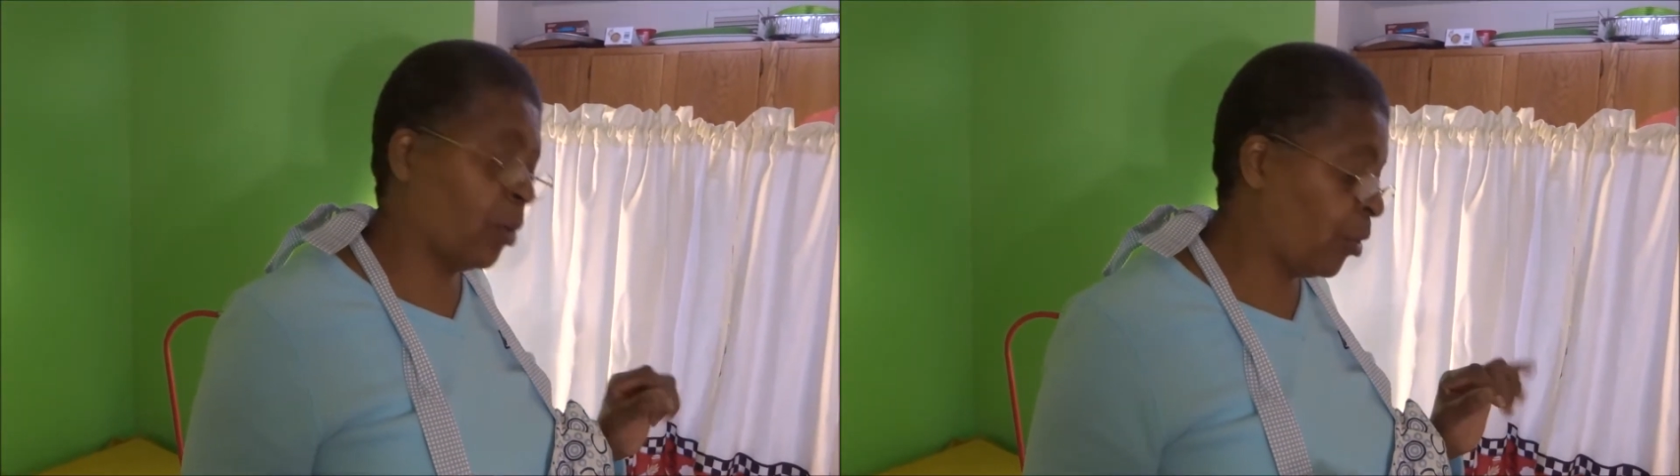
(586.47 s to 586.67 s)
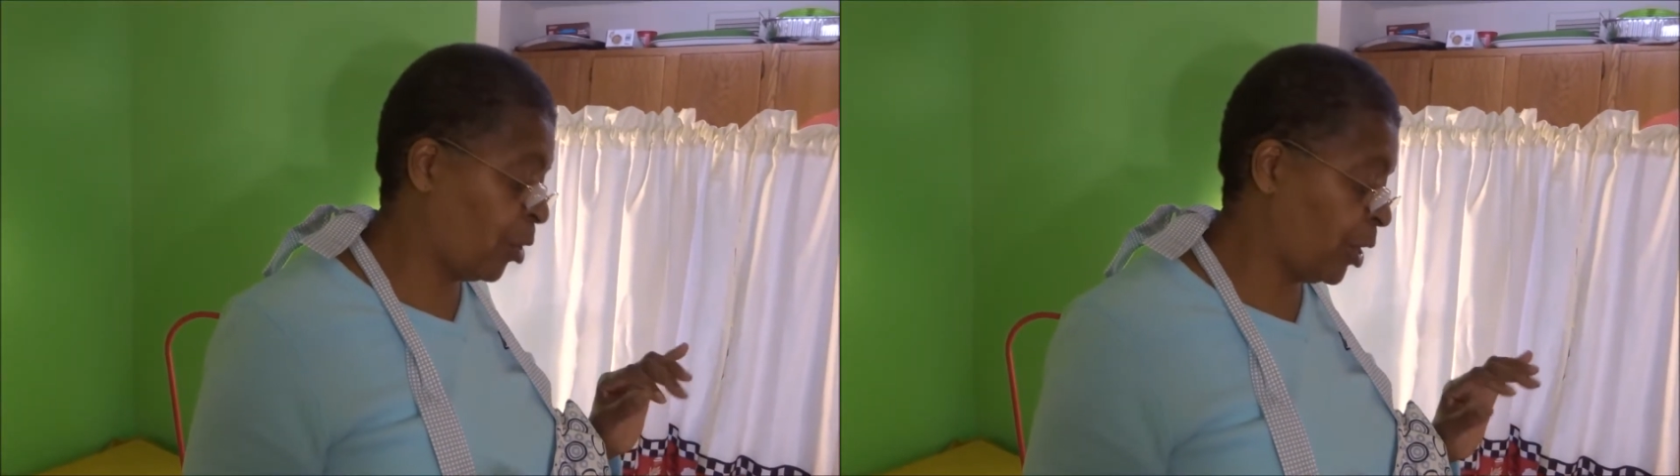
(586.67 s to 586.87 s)

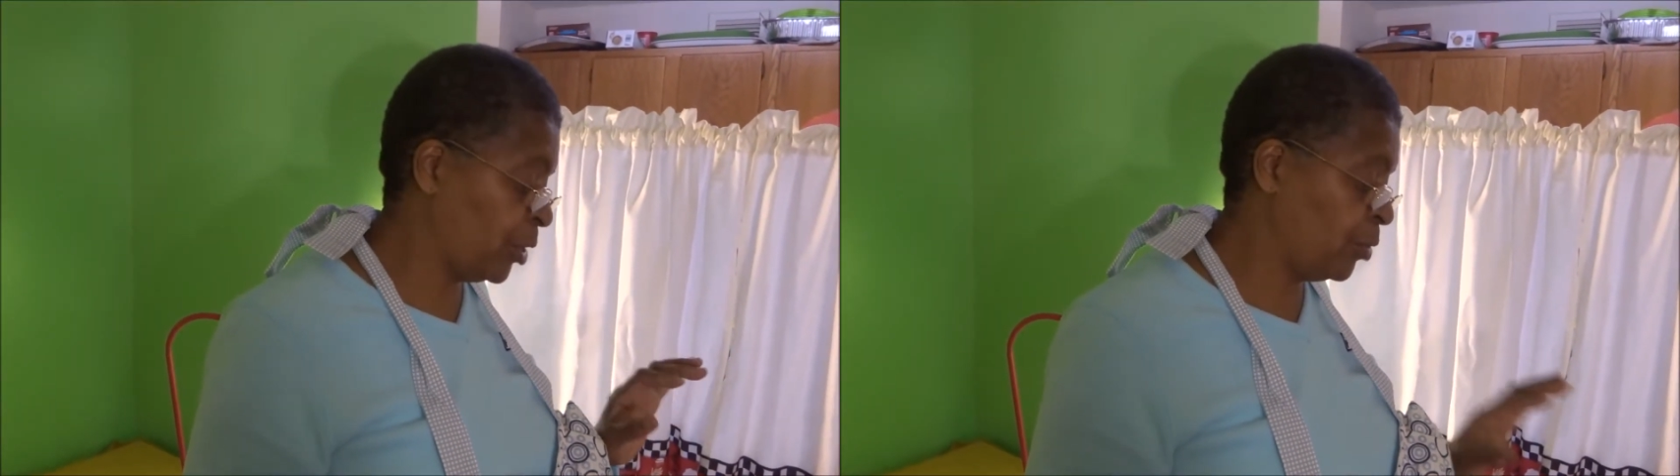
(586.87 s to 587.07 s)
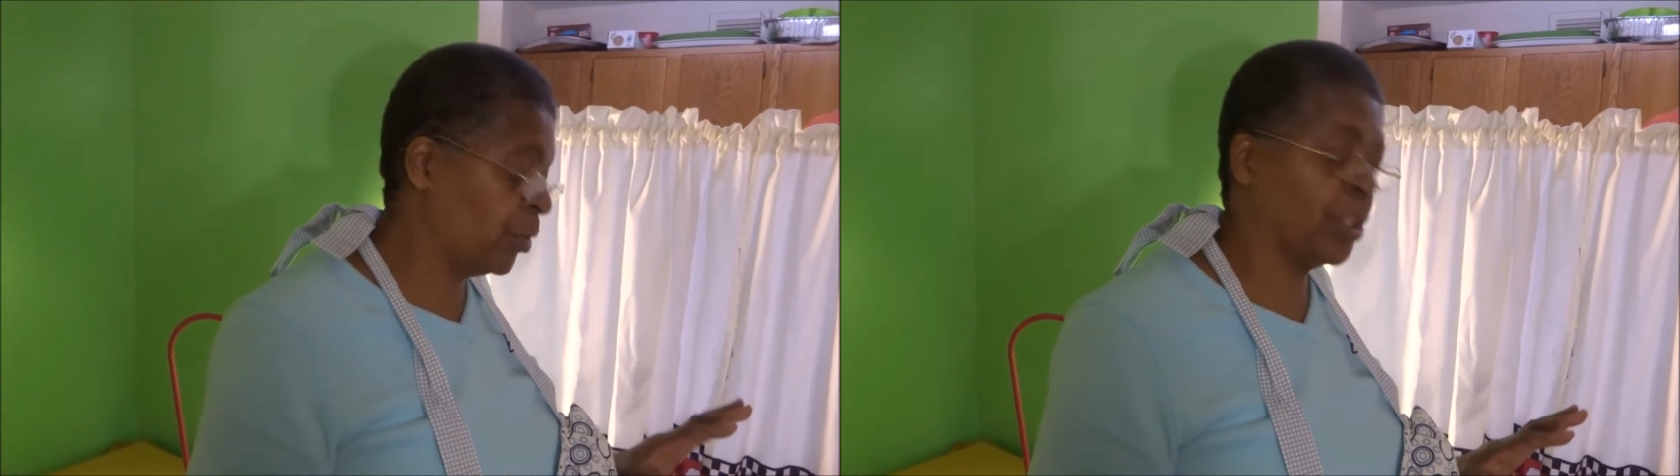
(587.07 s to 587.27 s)
or
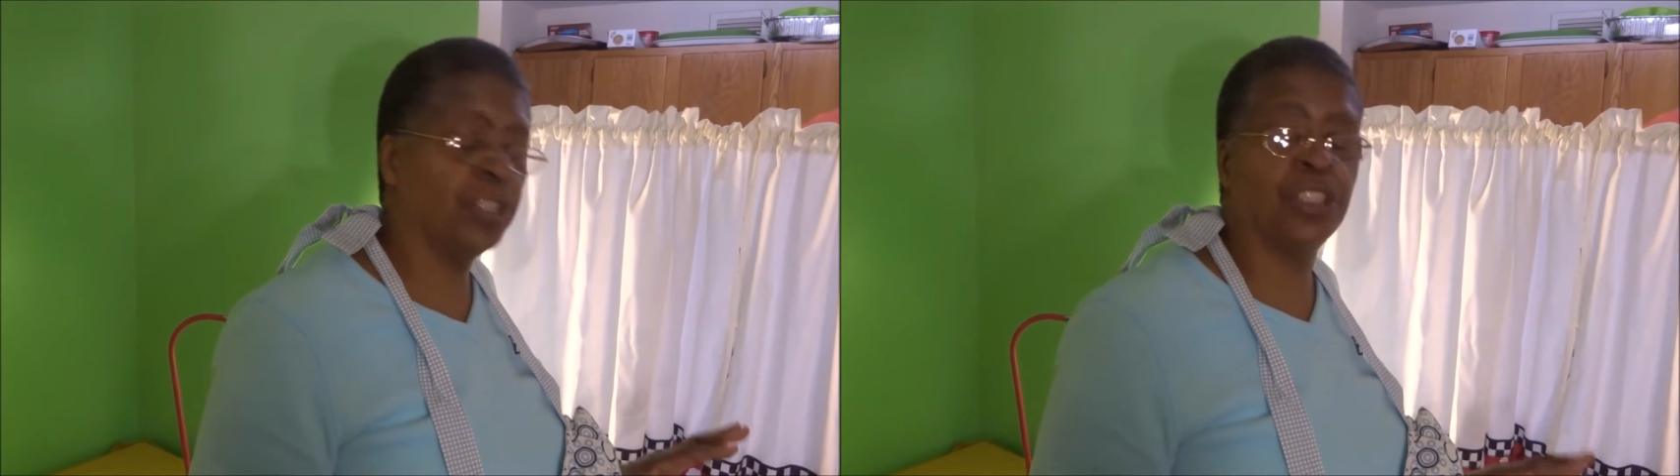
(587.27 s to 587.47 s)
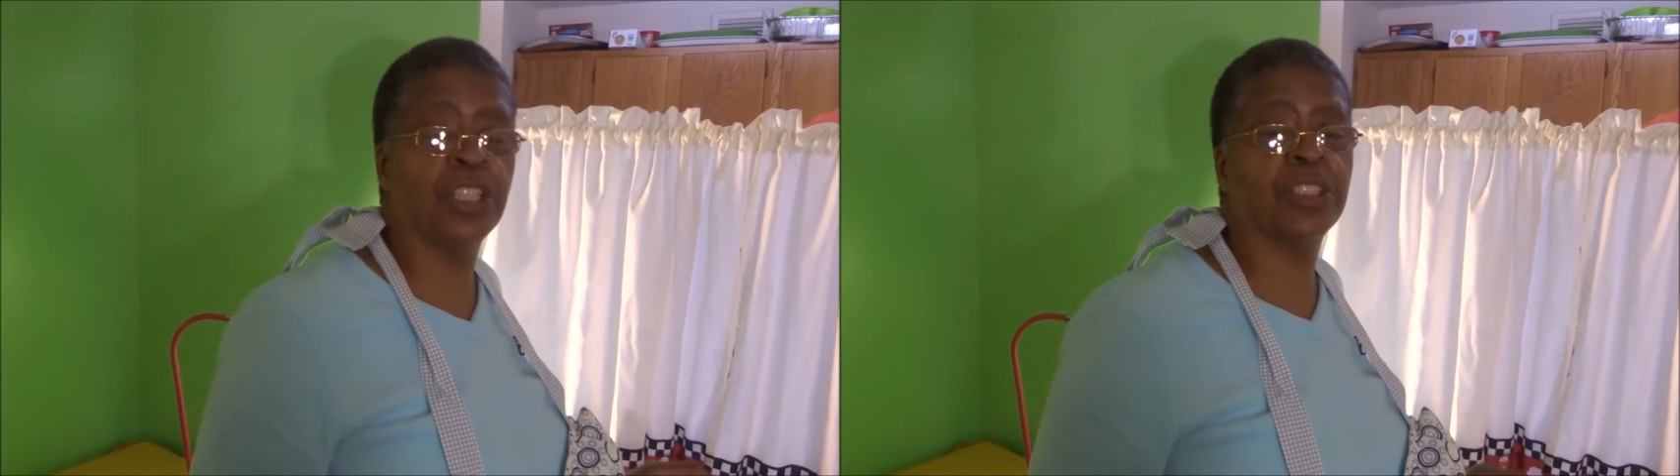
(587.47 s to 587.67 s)
you can
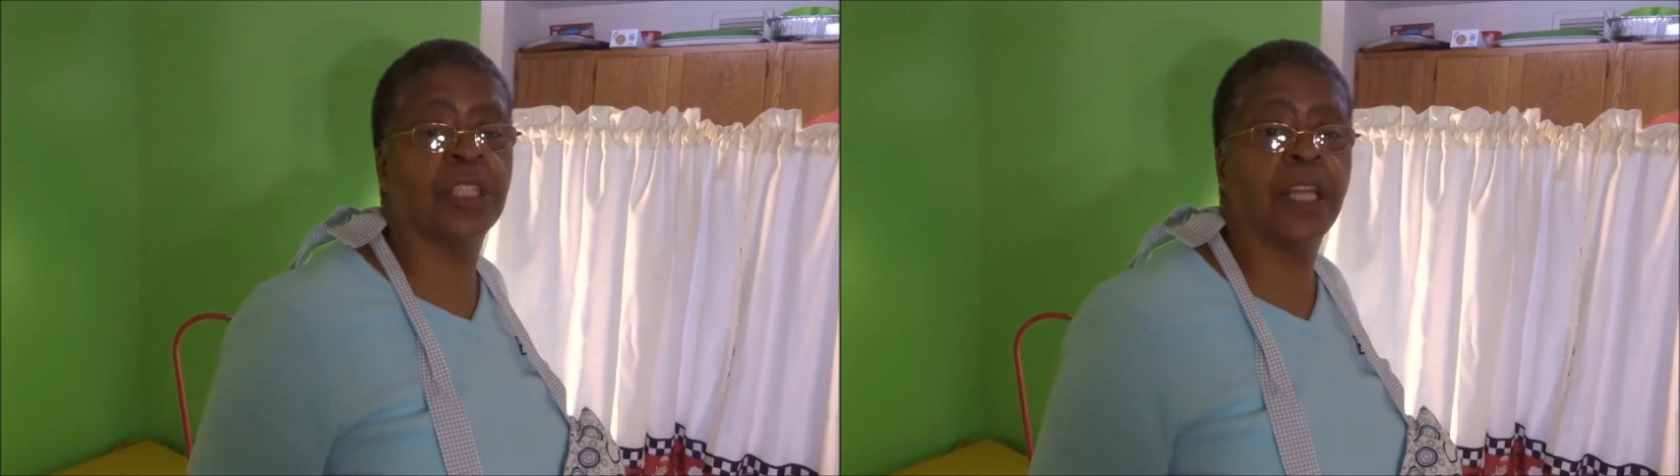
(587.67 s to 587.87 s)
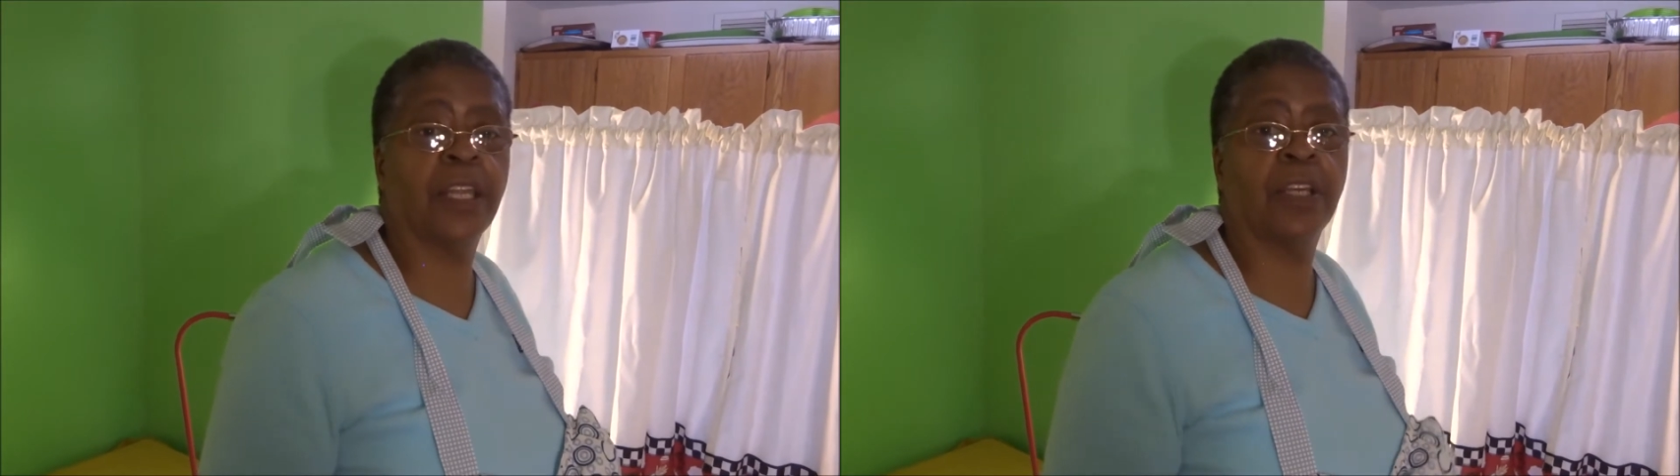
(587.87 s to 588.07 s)
just let it